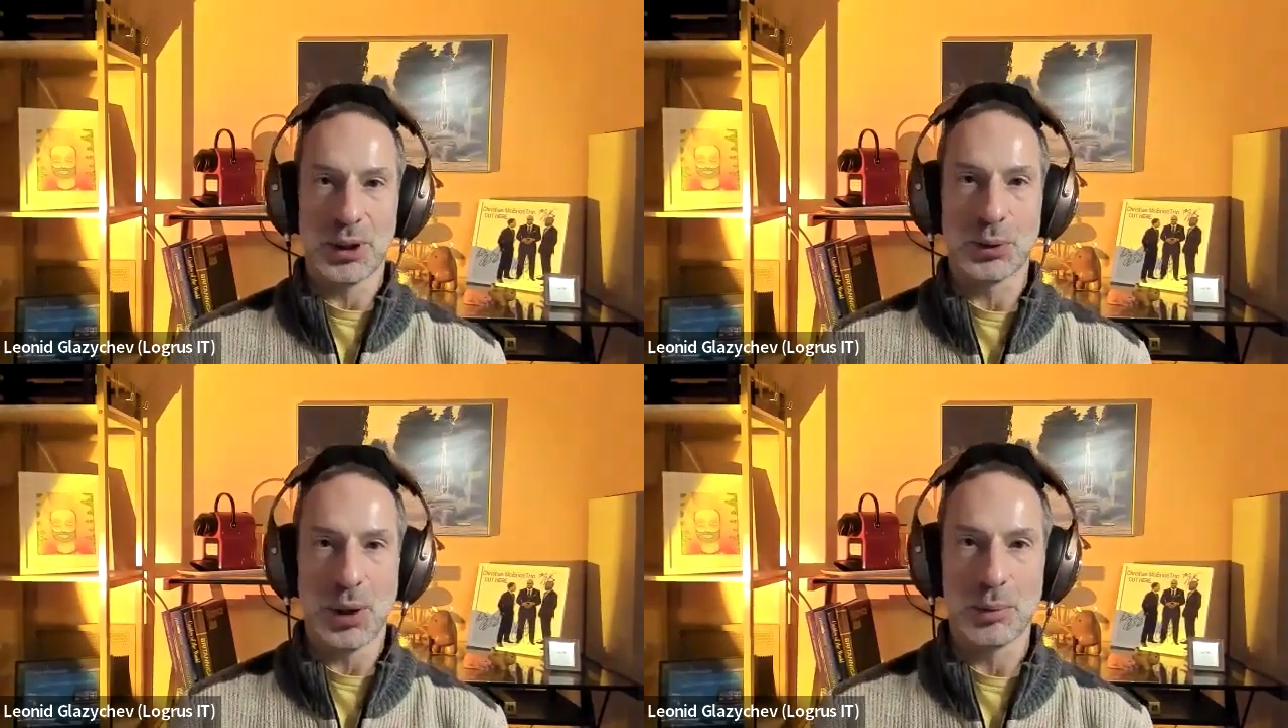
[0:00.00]

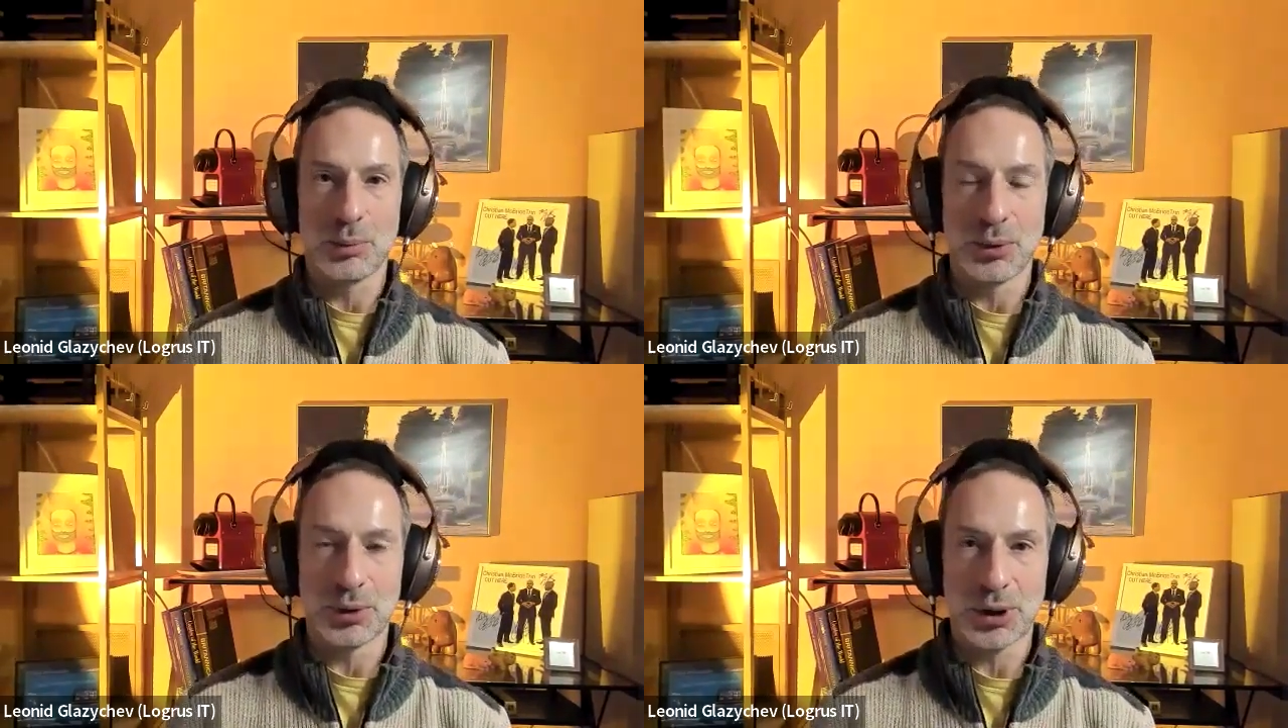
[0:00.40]
like
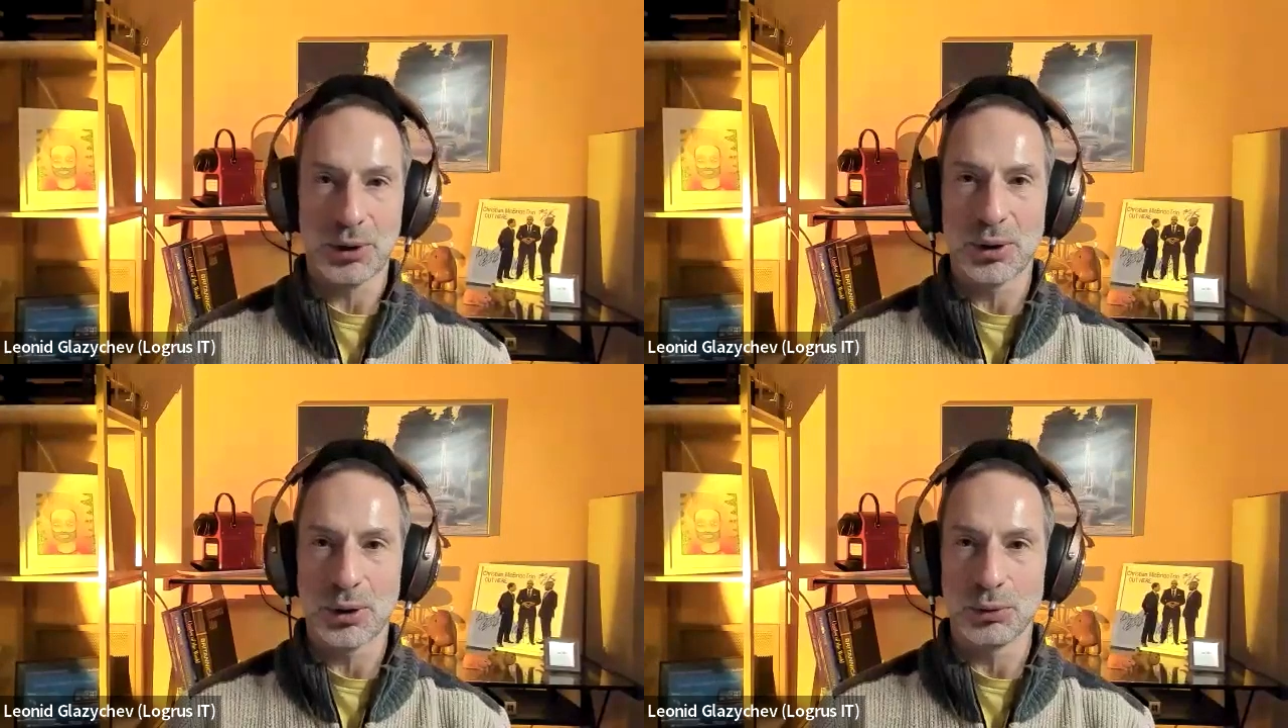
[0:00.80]
grammar or
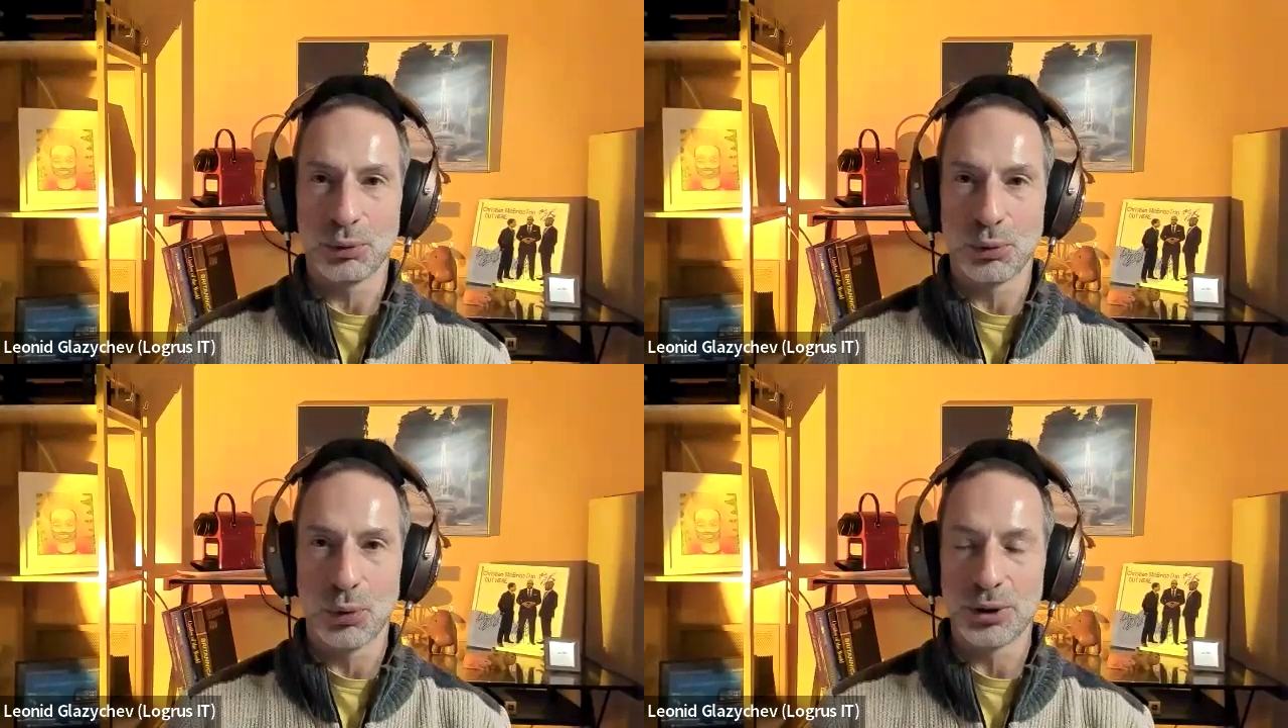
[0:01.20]
technical
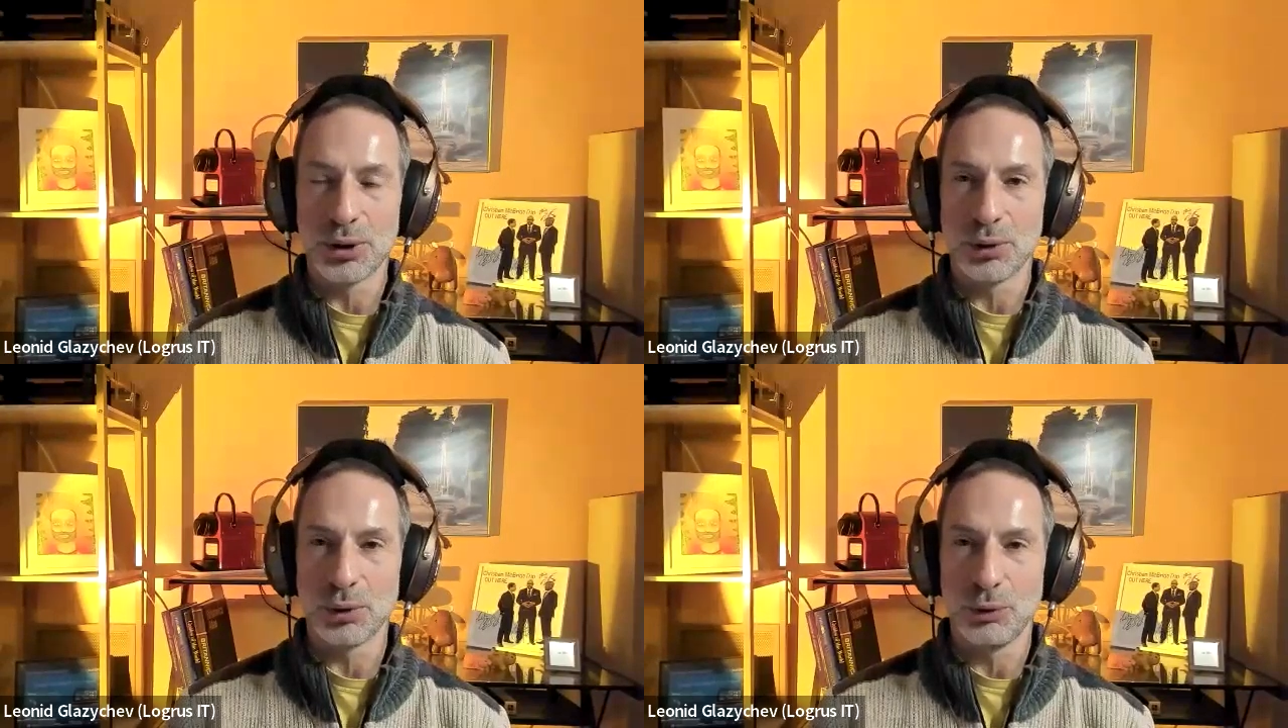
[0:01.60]

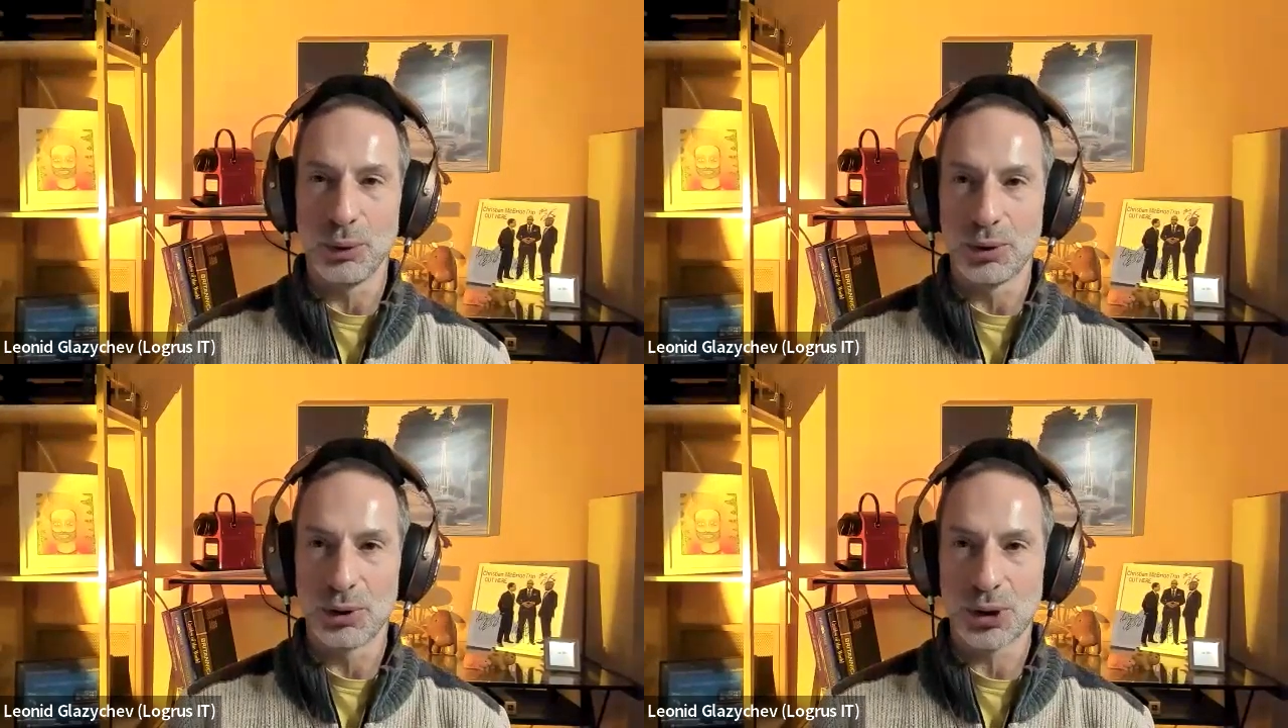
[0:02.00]
formatting or
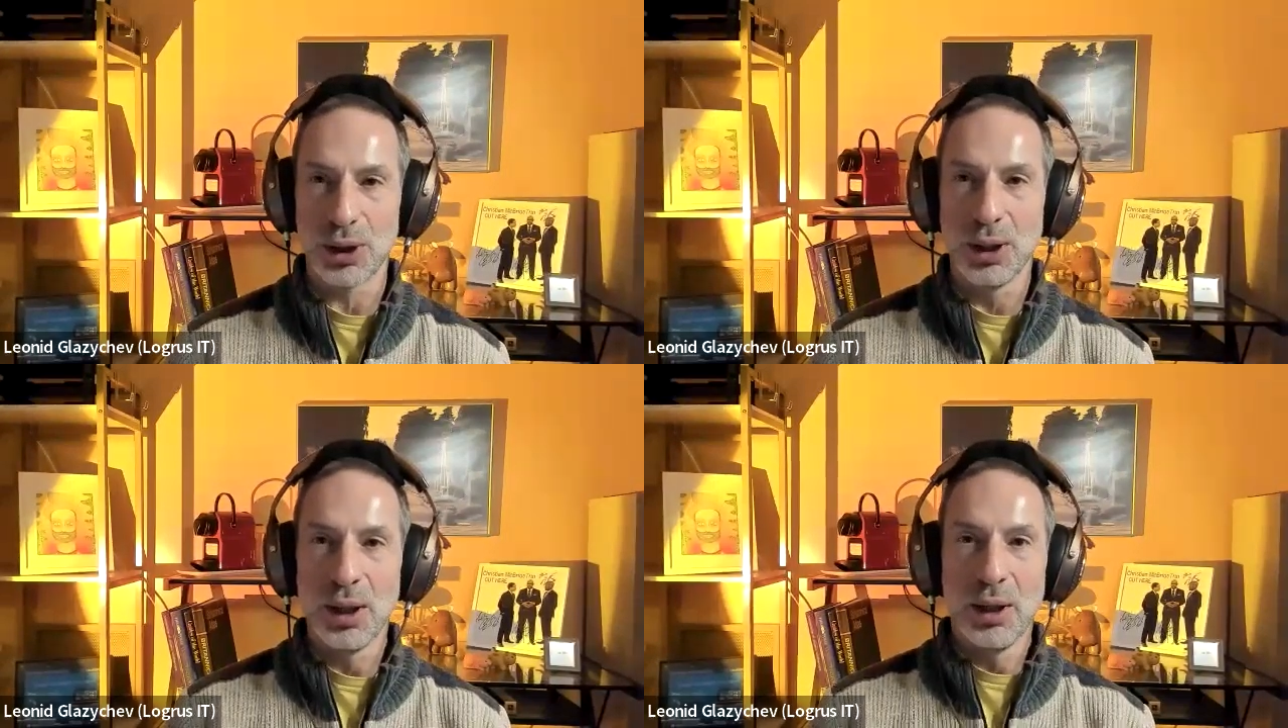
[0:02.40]

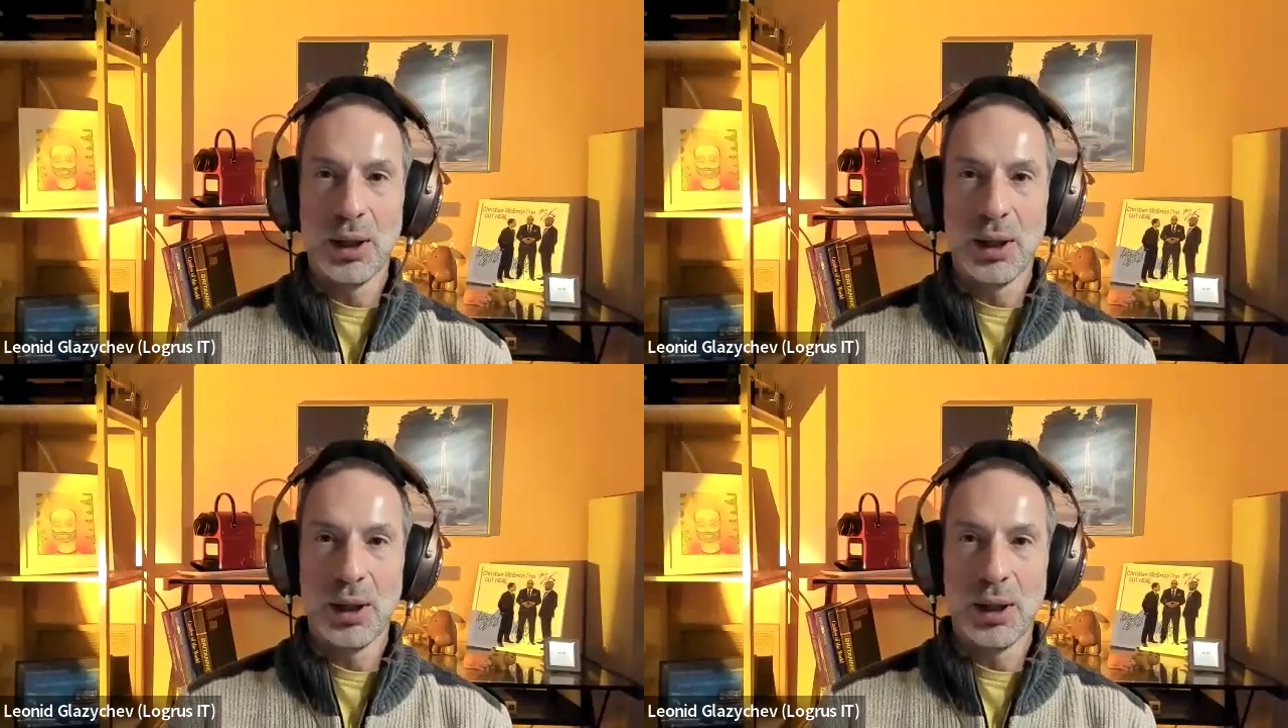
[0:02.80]
fluency.